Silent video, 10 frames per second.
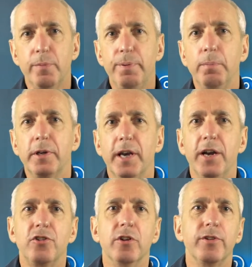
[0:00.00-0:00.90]
the
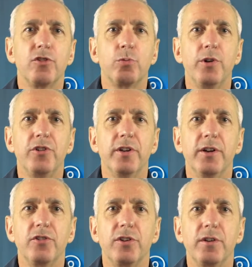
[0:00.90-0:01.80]
publication of its
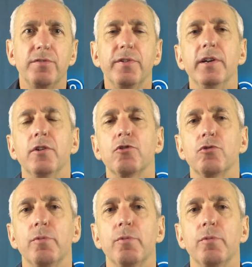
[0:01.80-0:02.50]
2019 financial